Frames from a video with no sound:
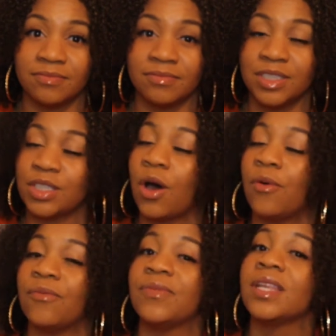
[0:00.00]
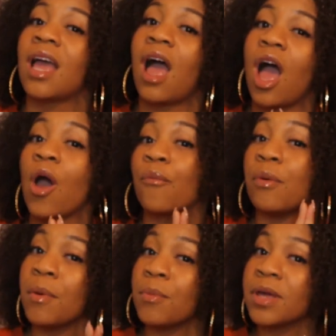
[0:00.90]
So
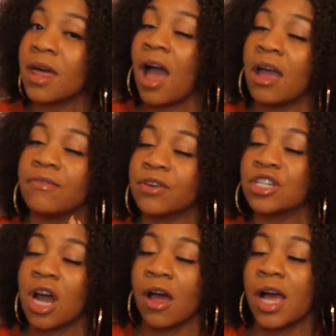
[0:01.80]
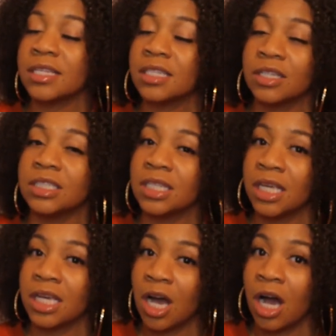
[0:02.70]
remember that if your child has to go to
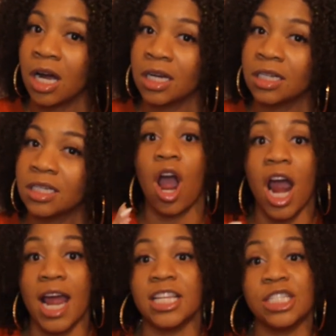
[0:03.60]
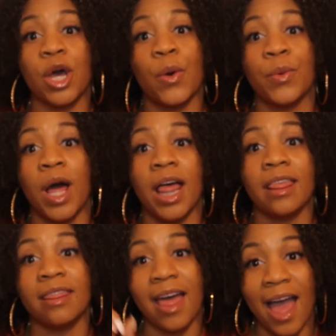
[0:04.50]
the ER. Alright, so
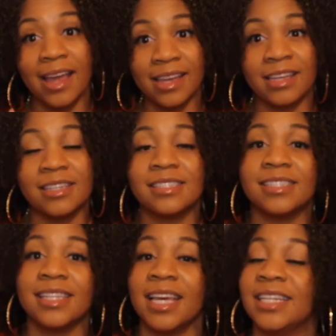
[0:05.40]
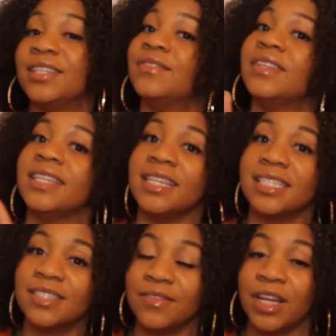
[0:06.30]
that is the end of
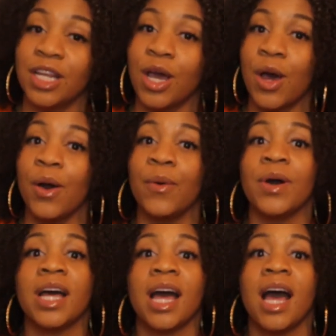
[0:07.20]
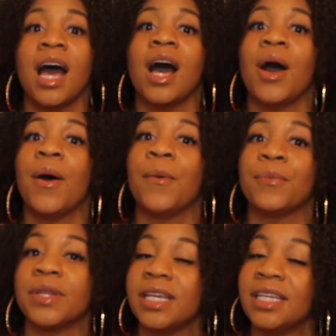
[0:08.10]
this video.
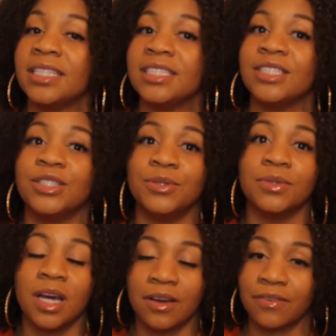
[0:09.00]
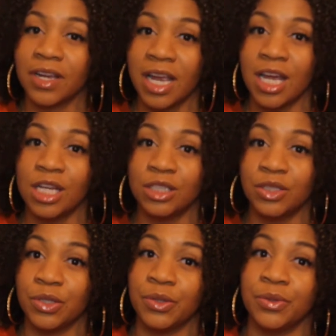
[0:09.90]
Please do not forget
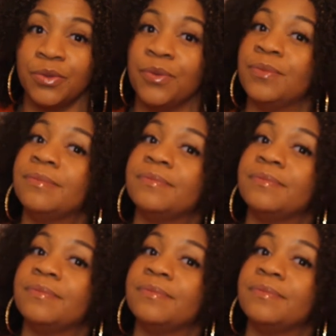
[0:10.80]
to